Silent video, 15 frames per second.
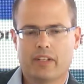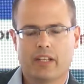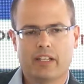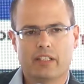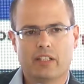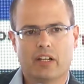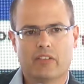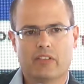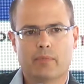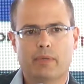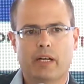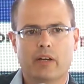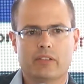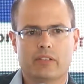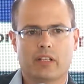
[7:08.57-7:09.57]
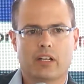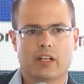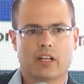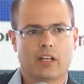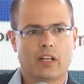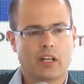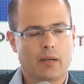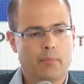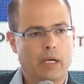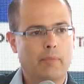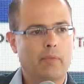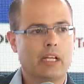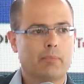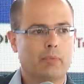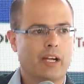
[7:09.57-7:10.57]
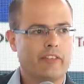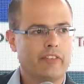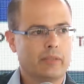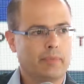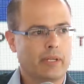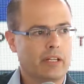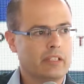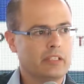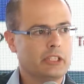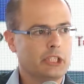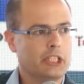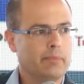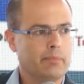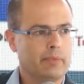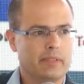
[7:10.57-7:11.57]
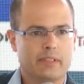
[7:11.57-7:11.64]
and it talks about public-private partnership,